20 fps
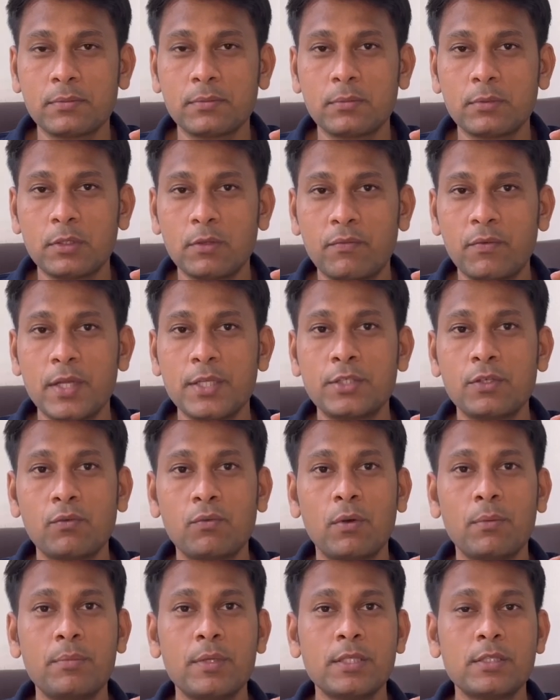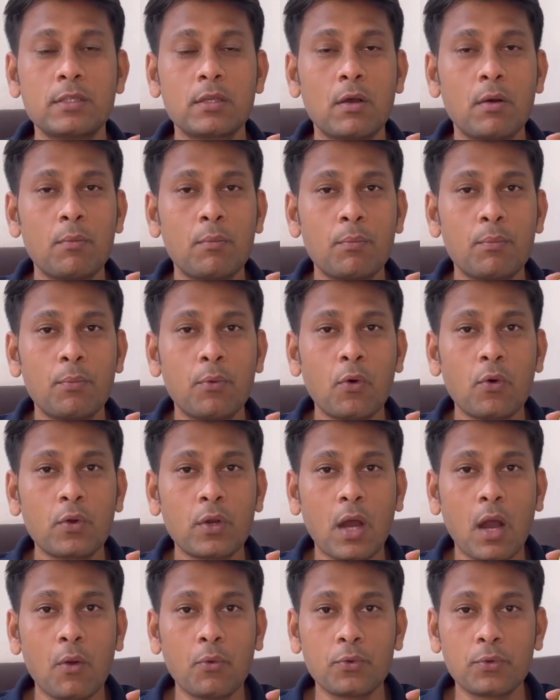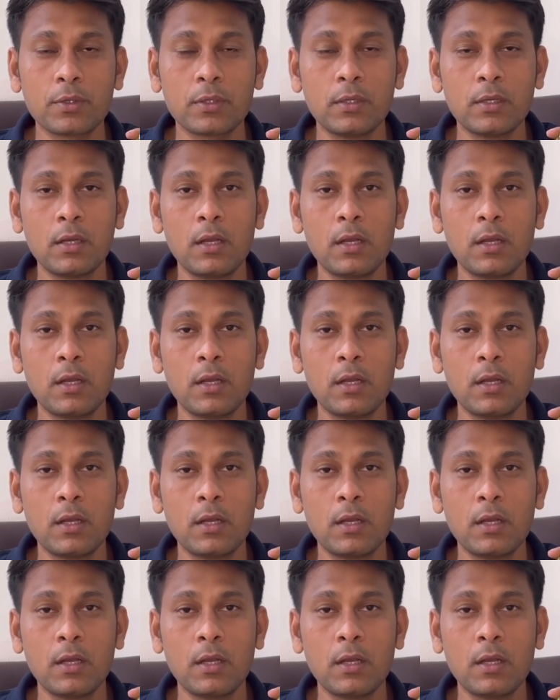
The phrasal verb is pour out.